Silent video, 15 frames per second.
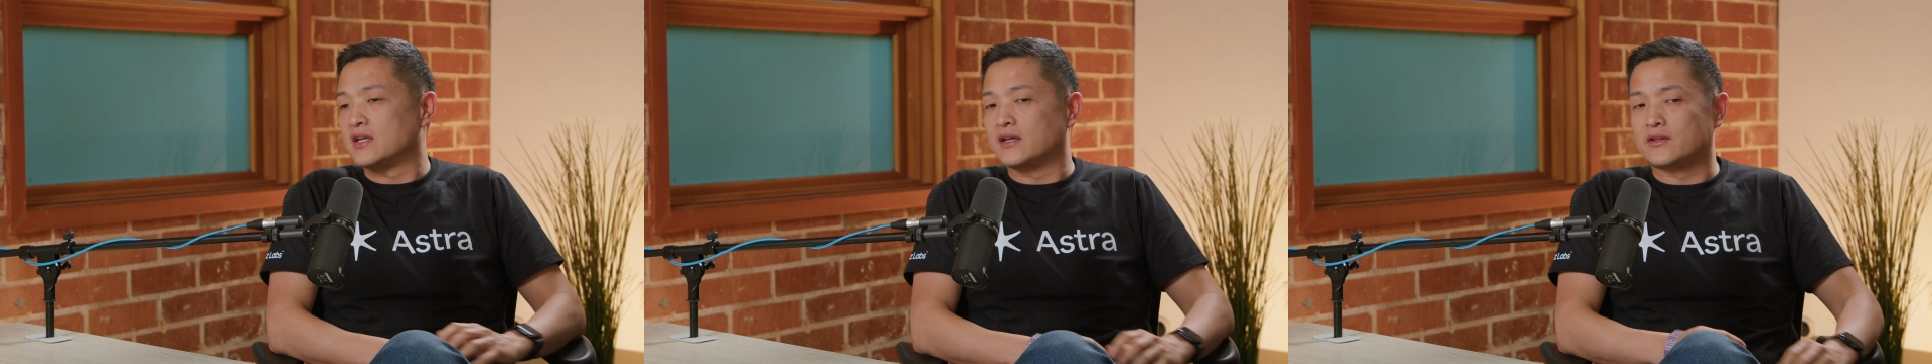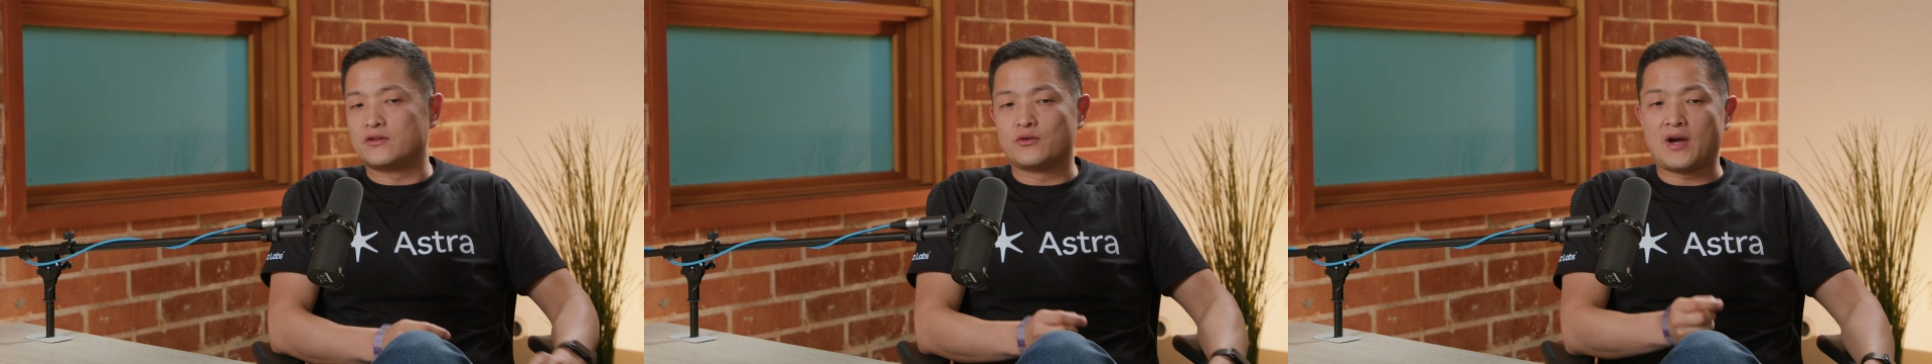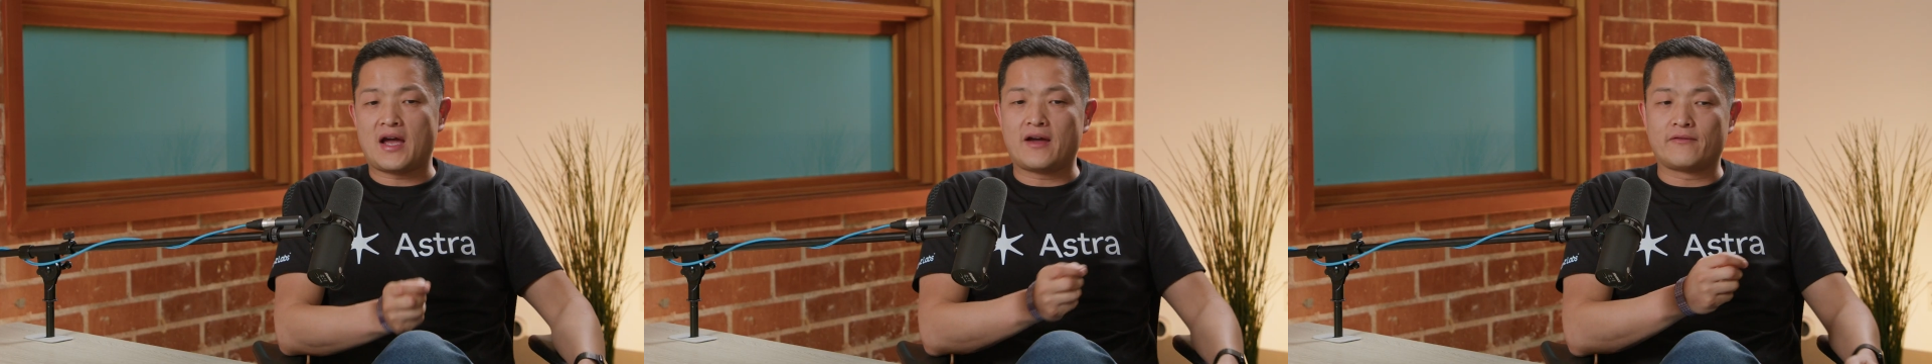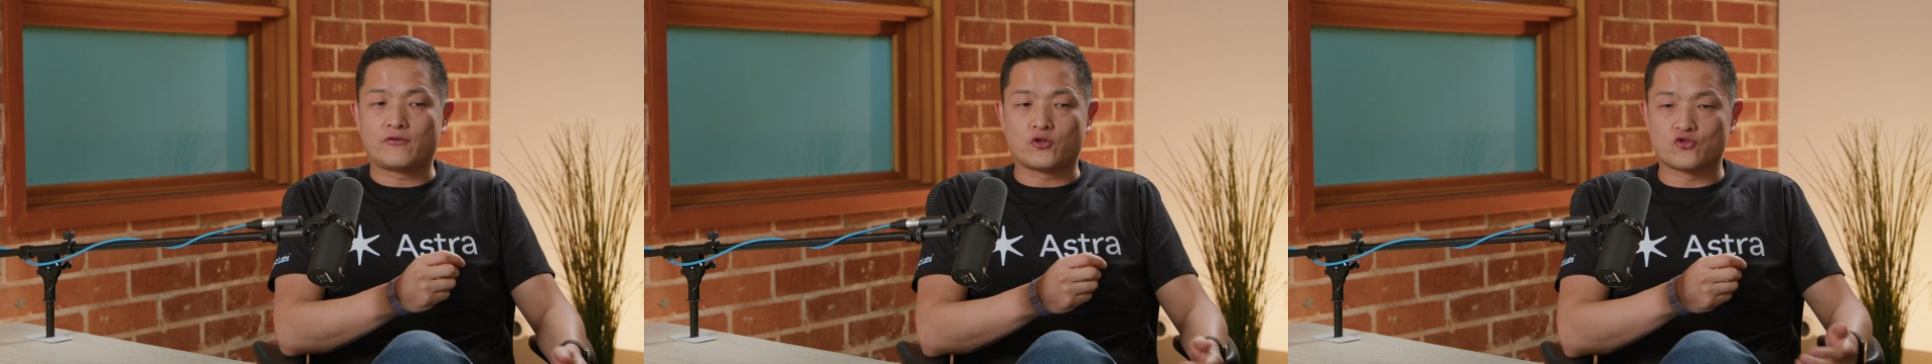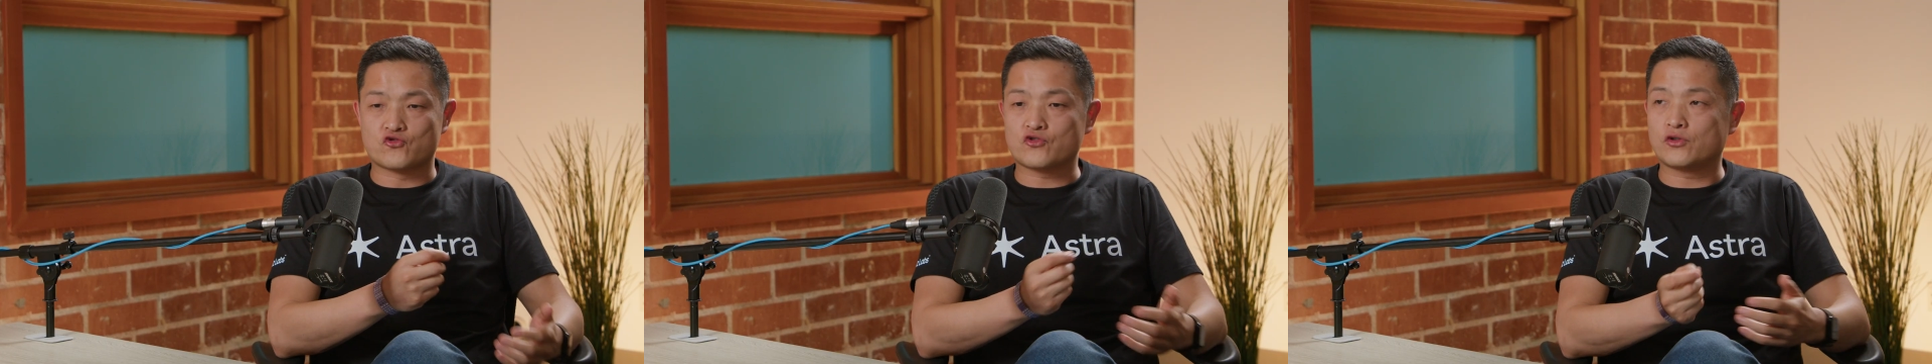Like you have
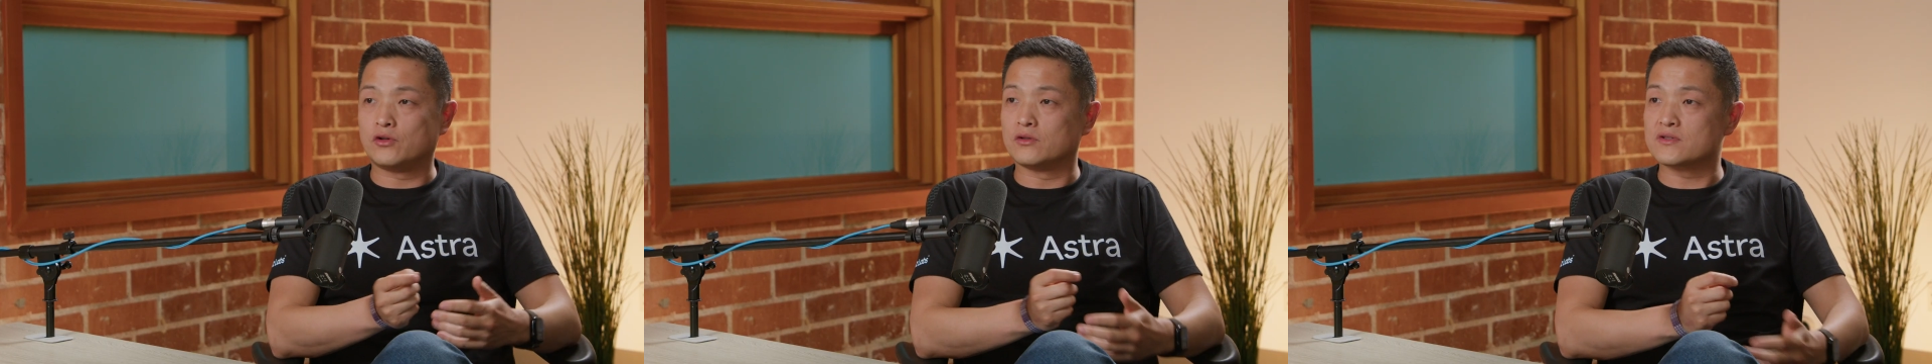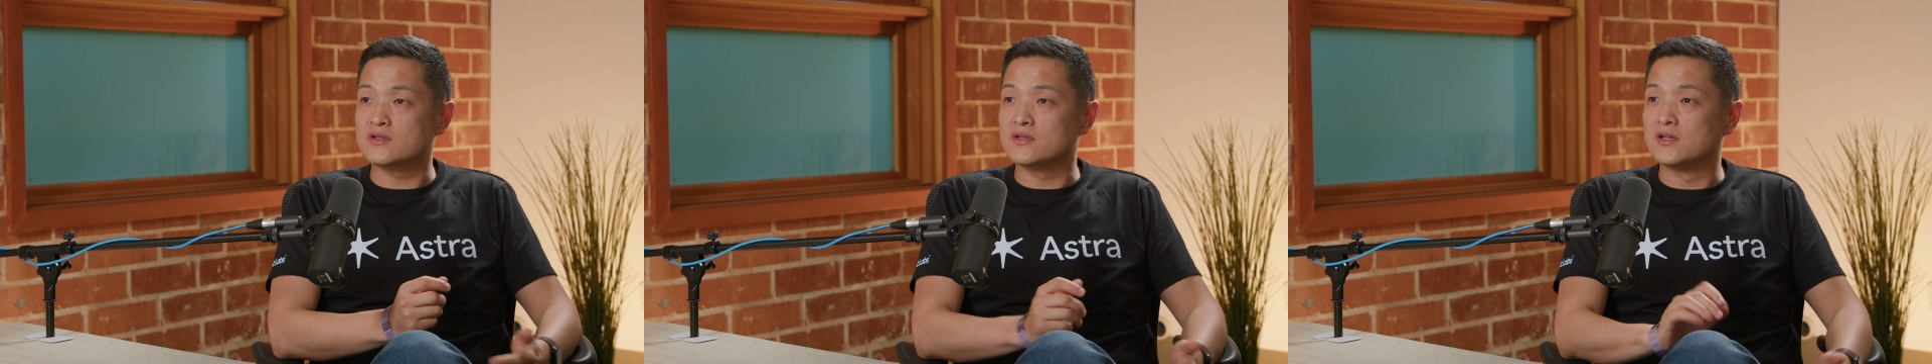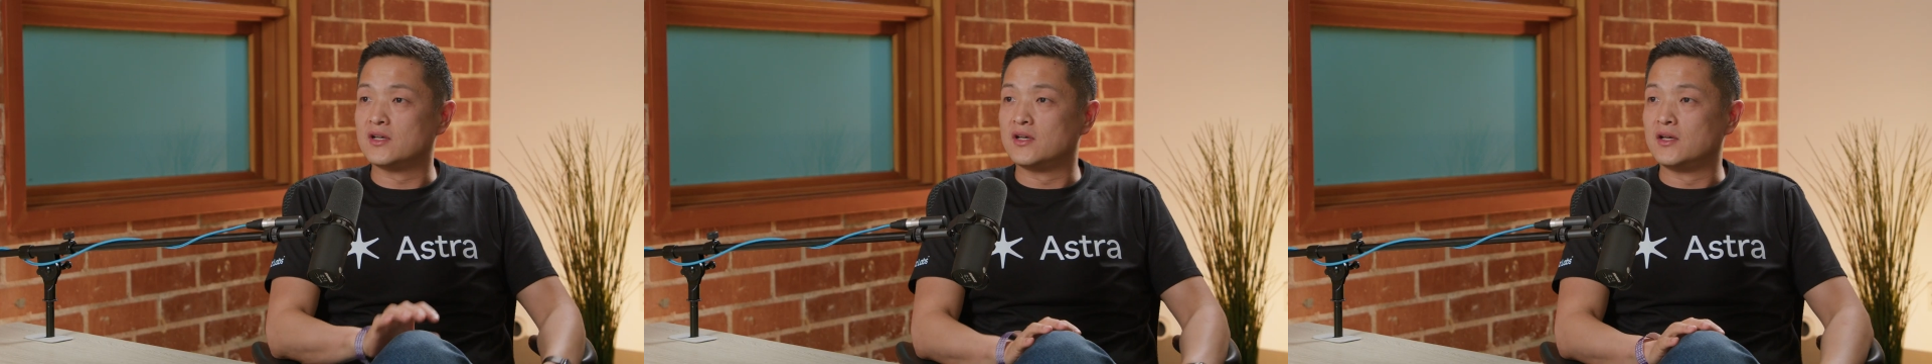controls